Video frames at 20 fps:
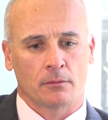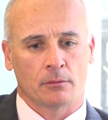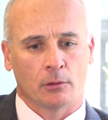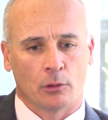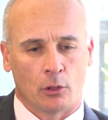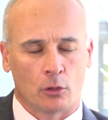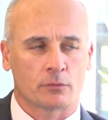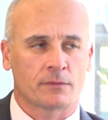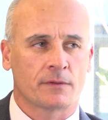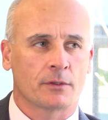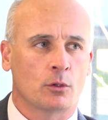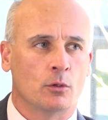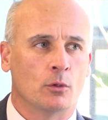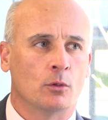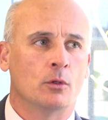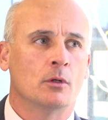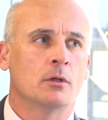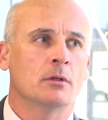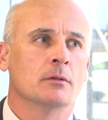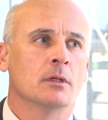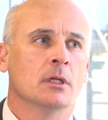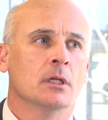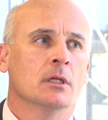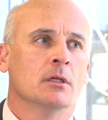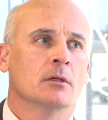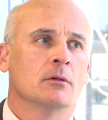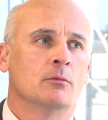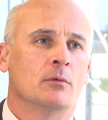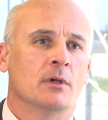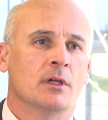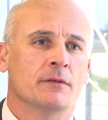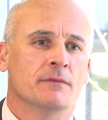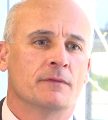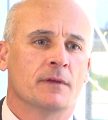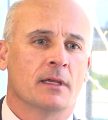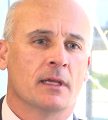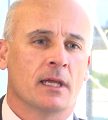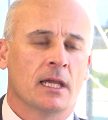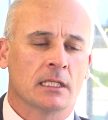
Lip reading: logged the core, we've